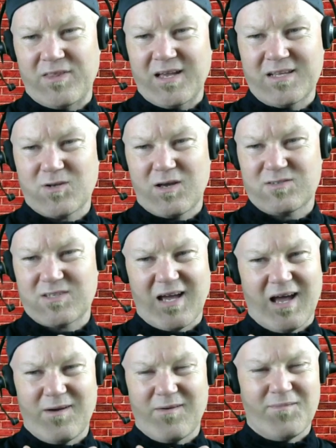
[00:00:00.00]
And that's when I was like,
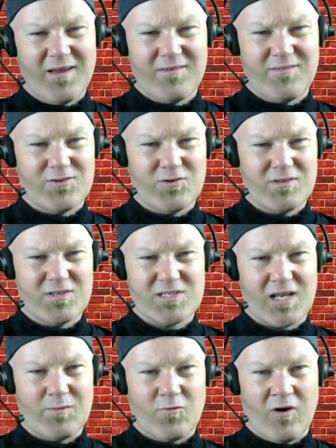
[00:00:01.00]
I'm not even doing this
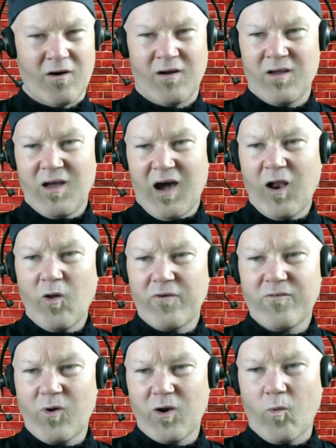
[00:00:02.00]
anymore. I don't
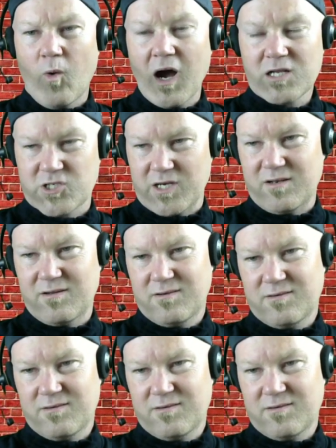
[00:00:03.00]
even want to watch it.